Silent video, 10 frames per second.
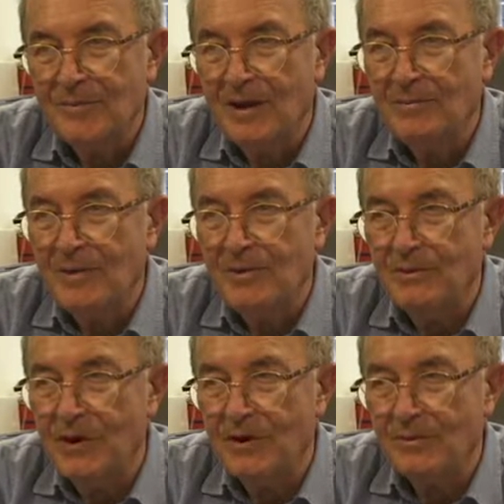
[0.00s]
That may be
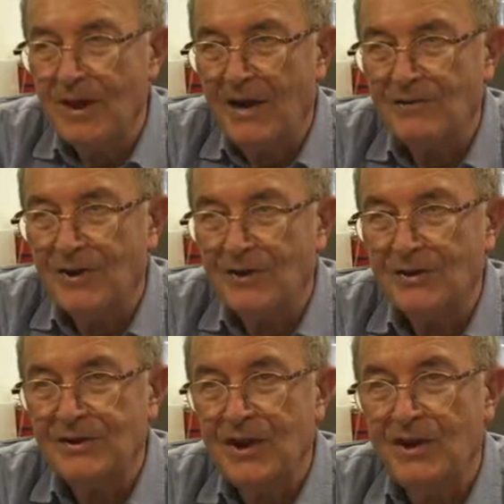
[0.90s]
wrong, we have
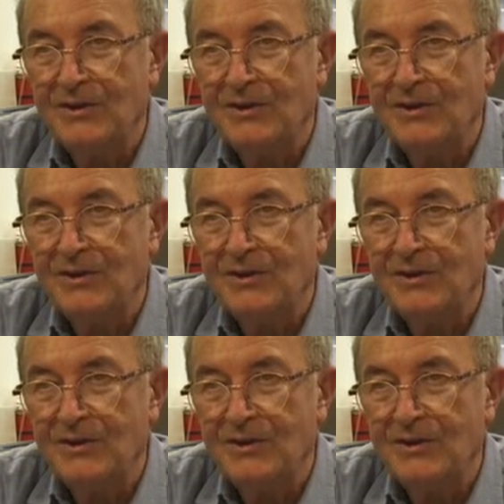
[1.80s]
not